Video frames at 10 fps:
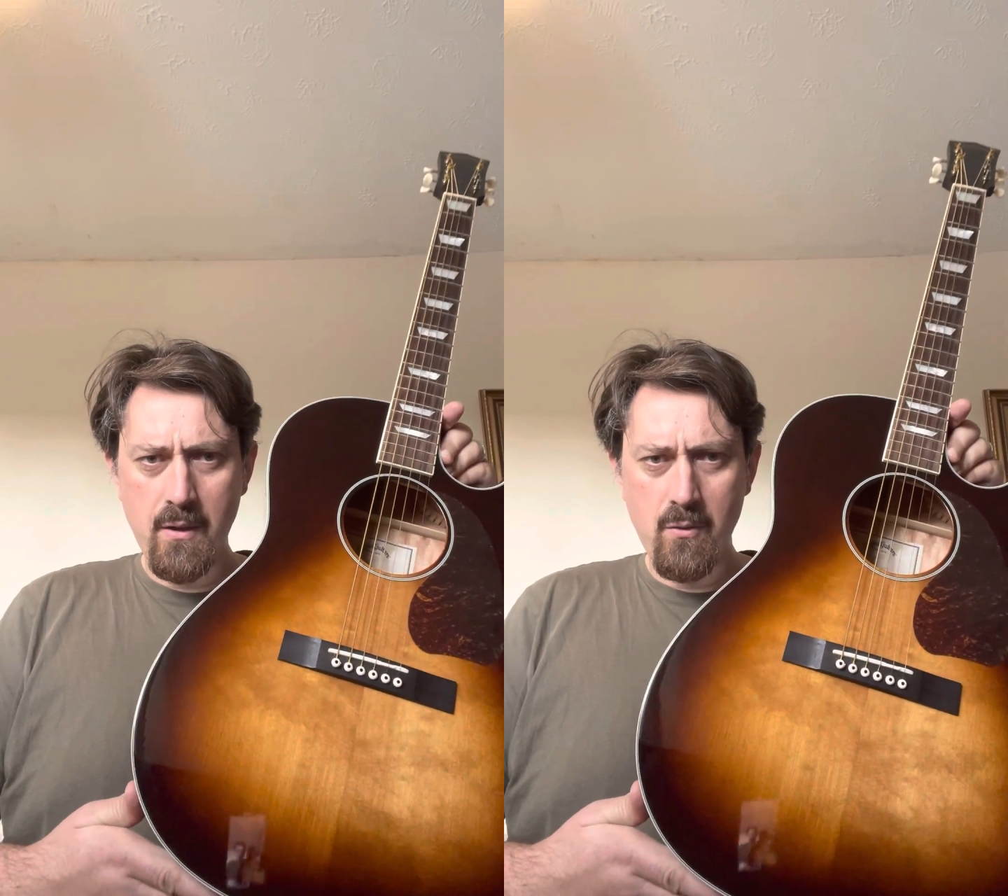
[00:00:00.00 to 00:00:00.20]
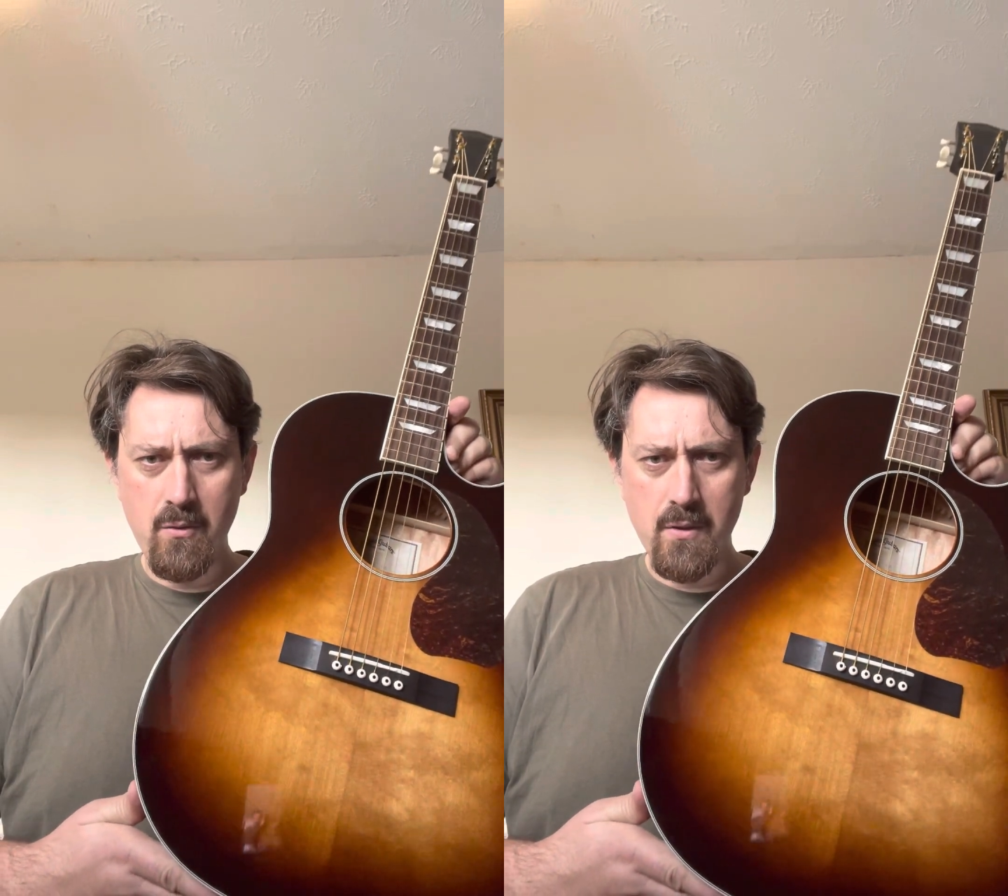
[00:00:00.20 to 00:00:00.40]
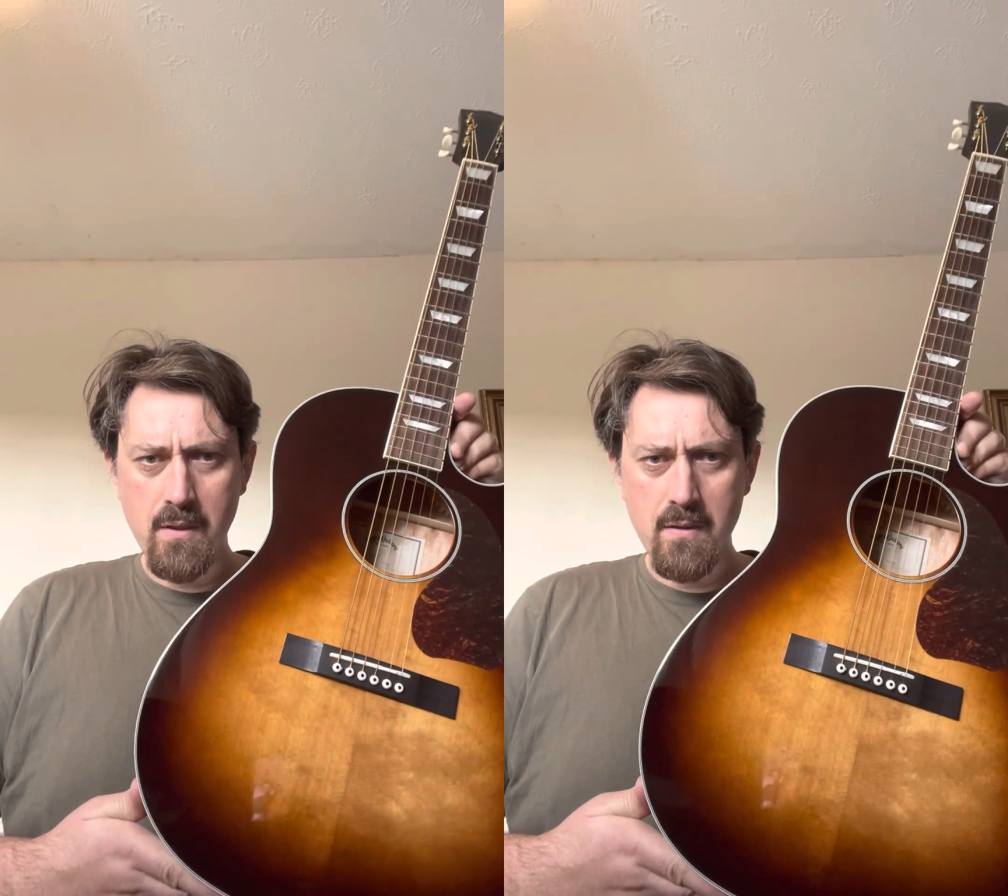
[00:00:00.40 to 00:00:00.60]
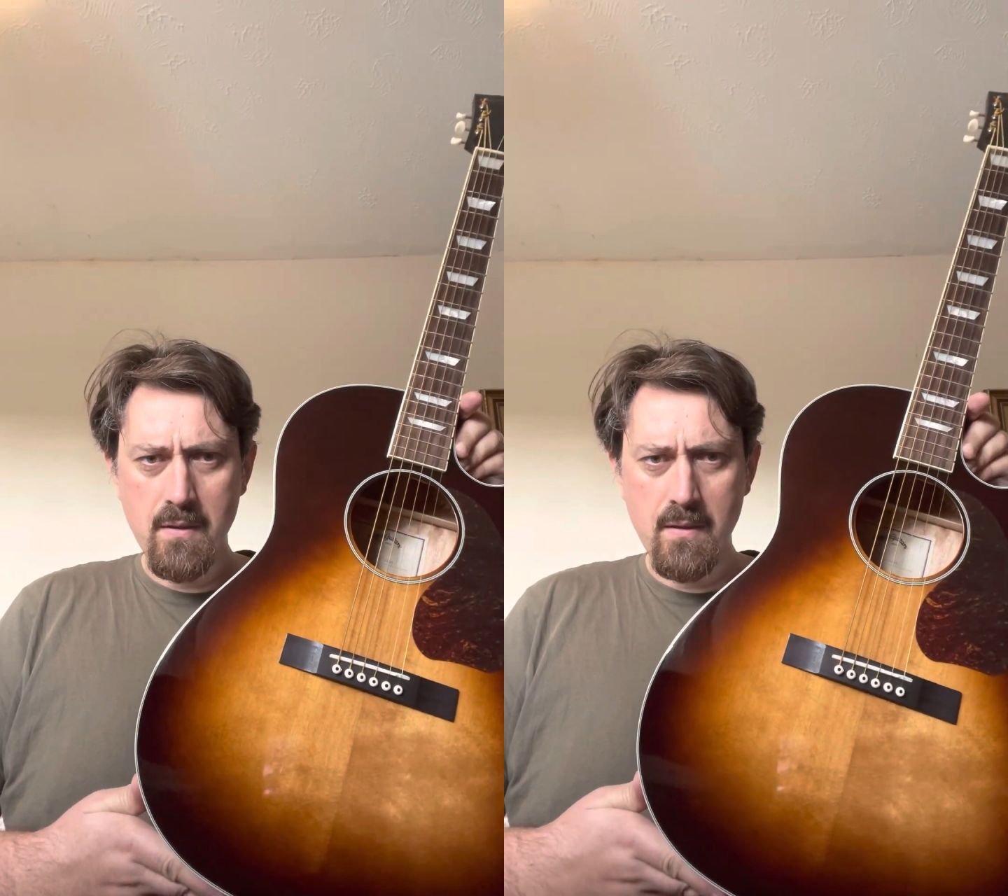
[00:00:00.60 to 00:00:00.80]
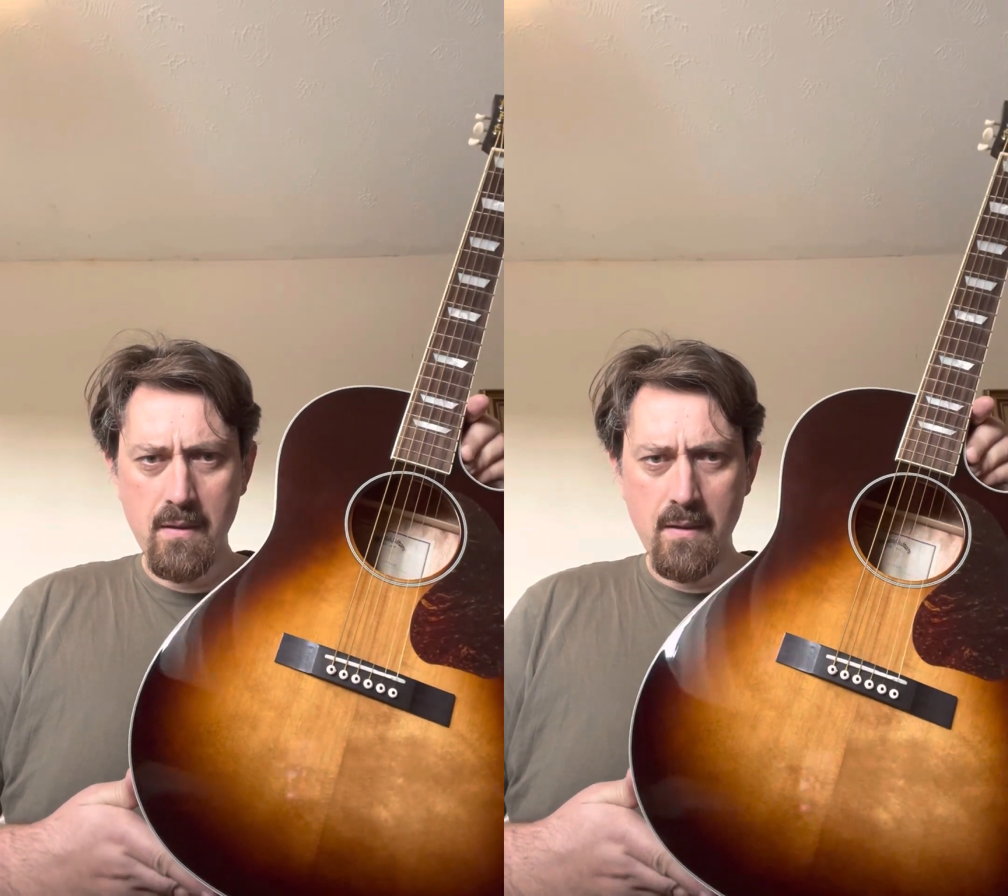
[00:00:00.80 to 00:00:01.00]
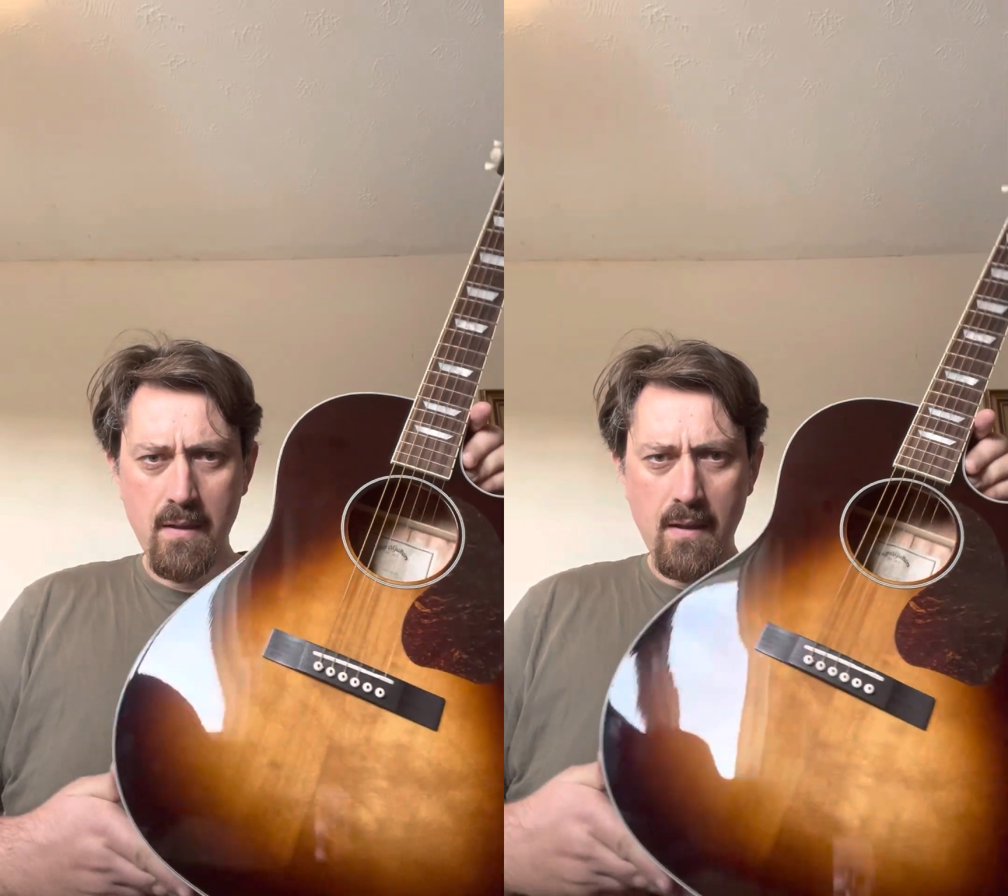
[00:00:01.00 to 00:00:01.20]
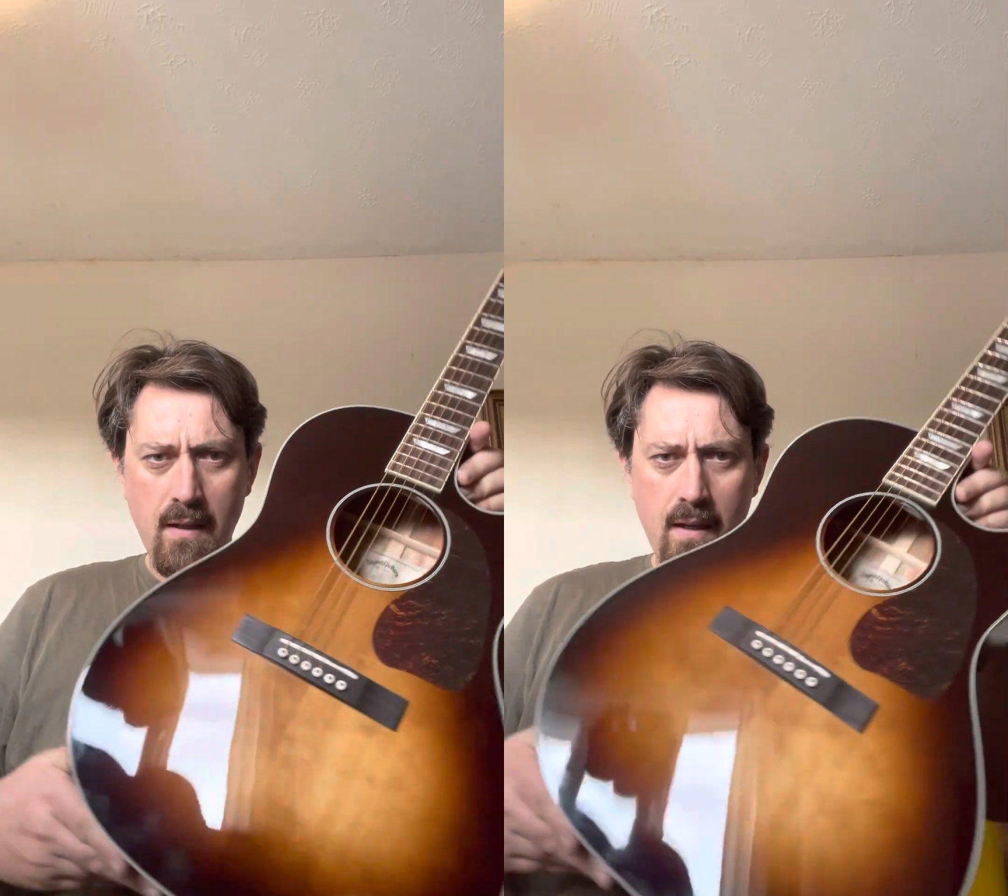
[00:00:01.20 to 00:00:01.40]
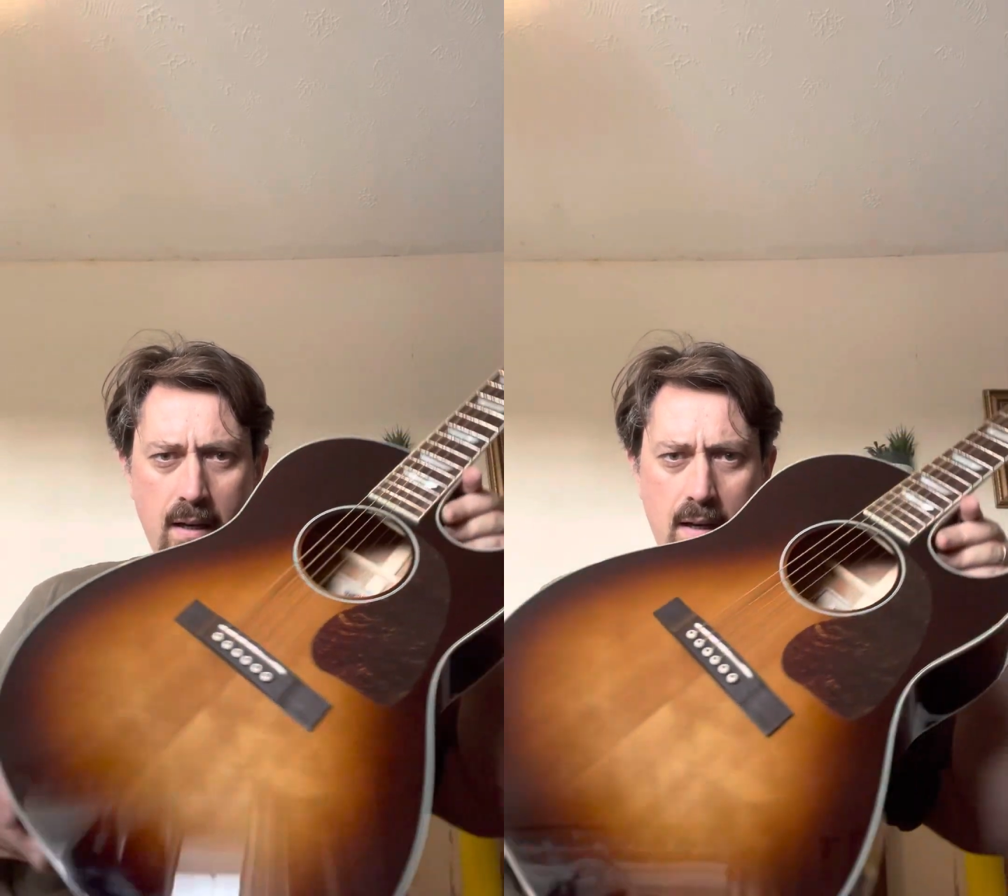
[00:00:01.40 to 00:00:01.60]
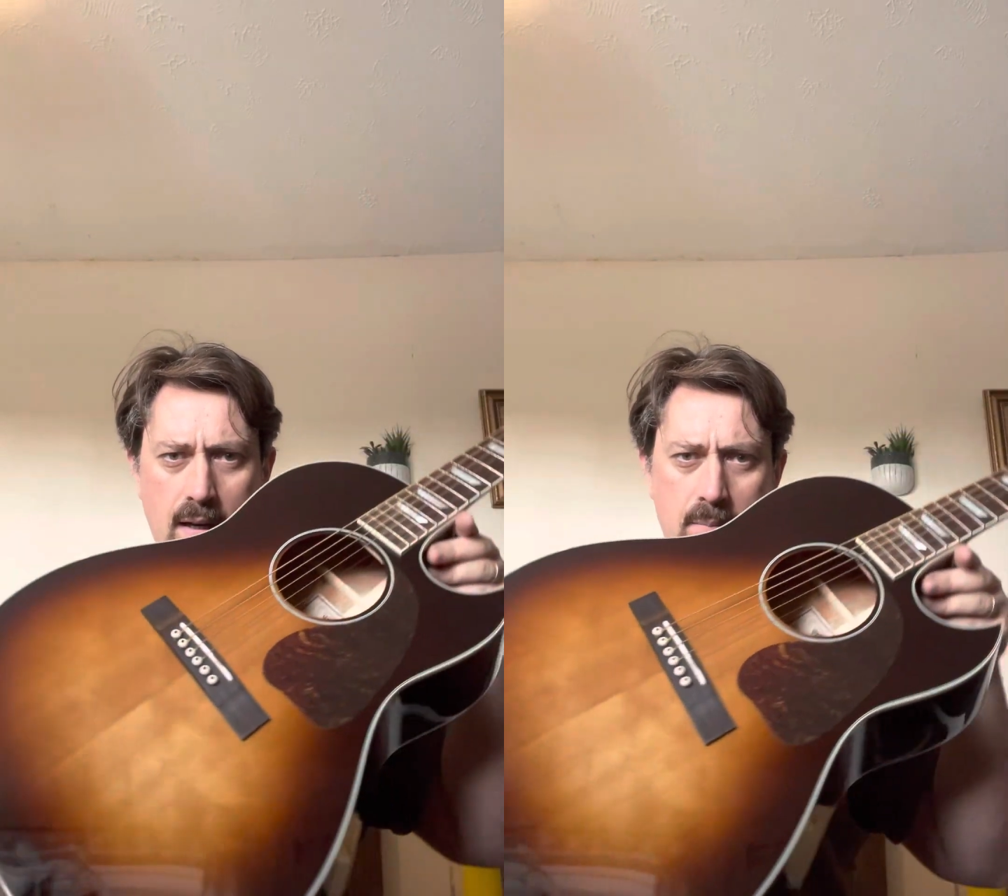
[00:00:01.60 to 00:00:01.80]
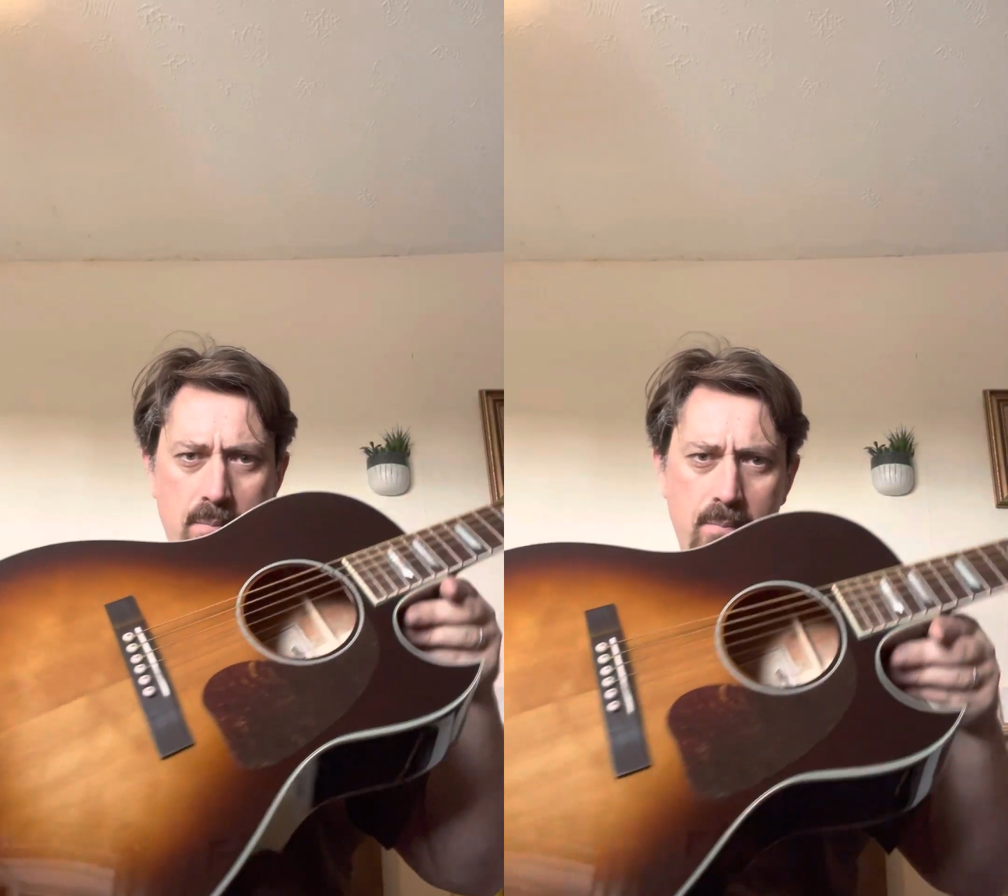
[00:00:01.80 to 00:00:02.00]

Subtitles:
gorgeous. Like